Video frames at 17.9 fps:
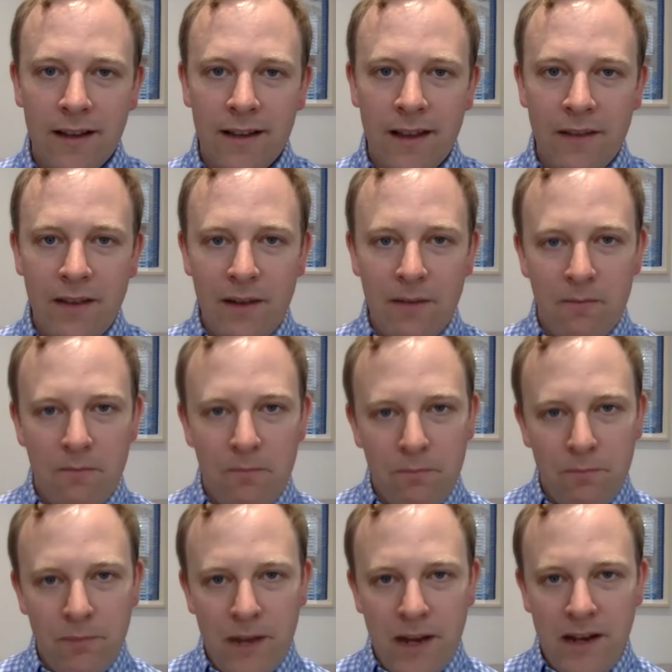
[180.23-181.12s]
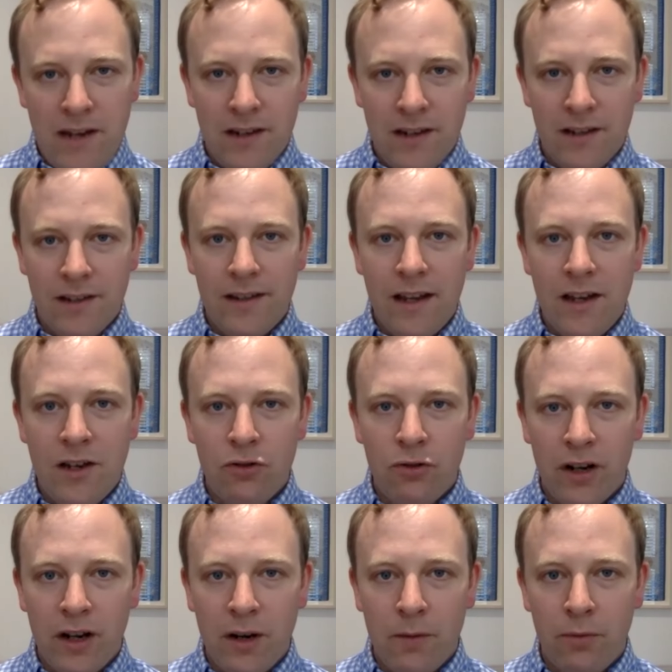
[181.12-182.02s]
Now, that patient
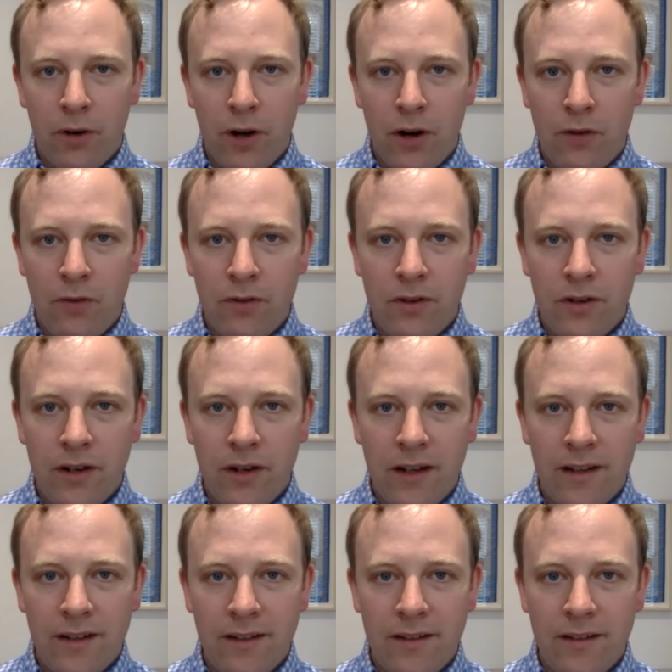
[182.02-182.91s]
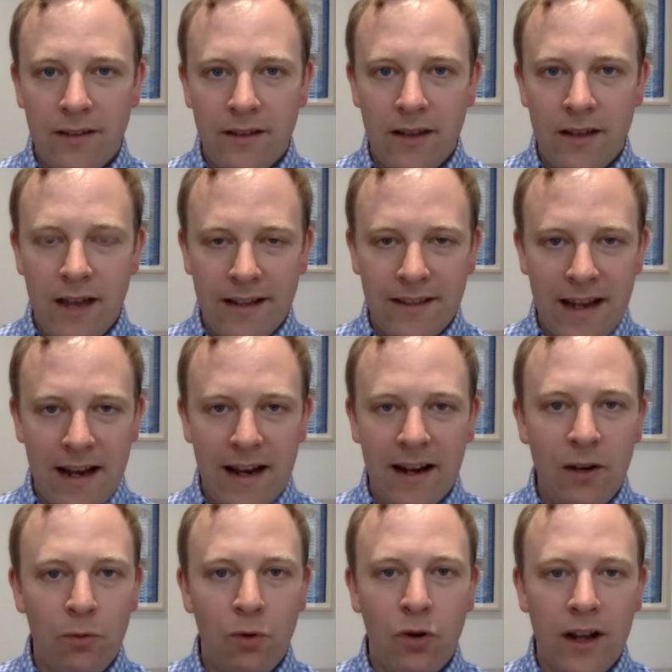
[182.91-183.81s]
centric approach is
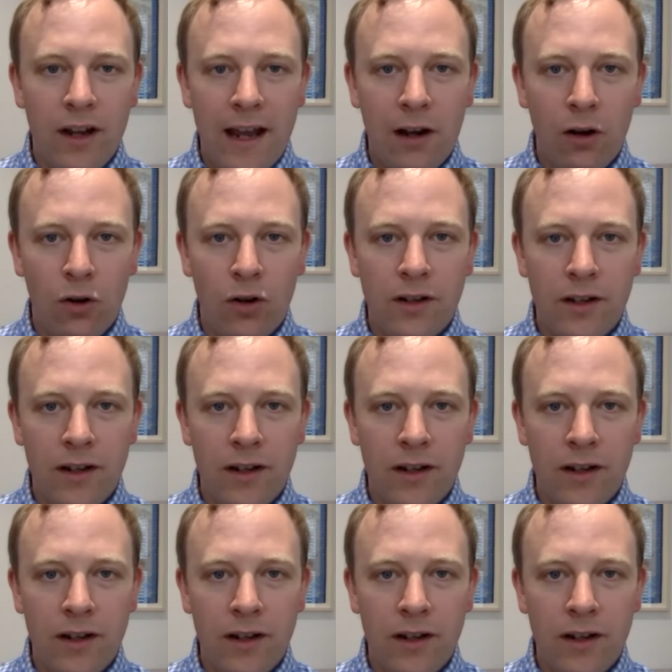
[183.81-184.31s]
exactly what Carelocker